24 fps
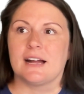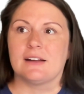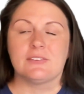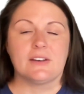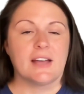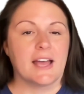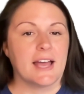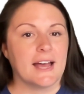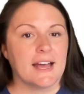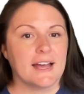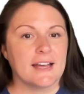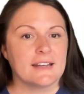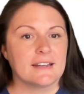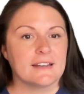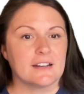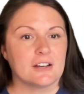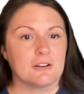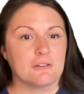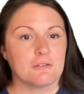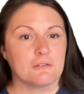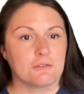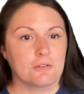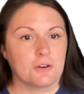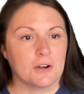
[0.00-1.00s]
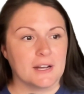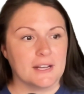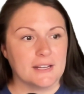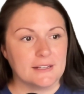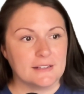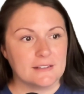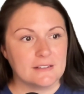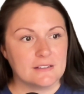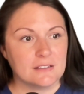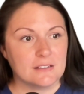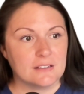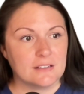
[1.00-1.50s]
had a
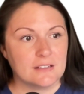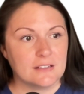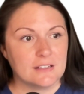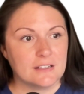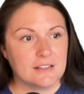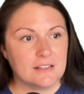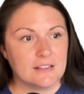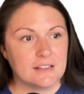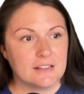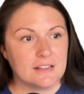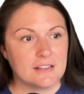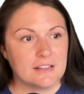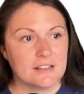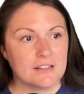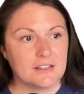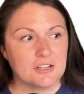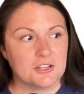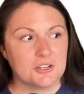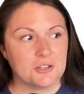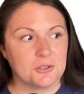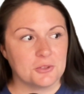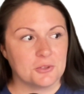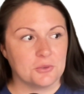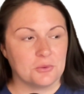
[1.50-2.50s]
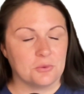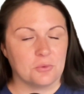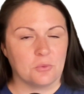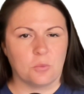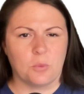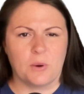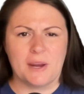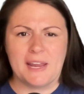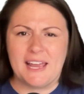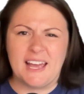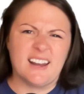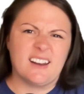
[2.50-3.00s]
friend who
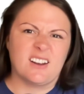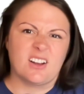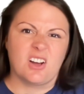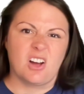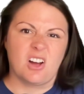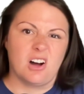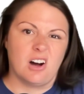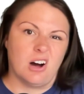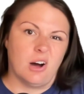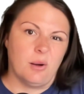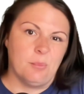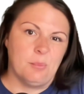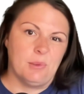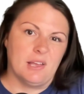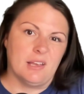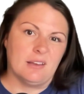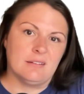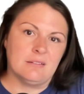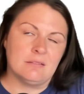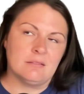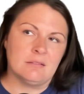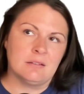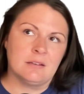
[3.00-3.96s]
we had a common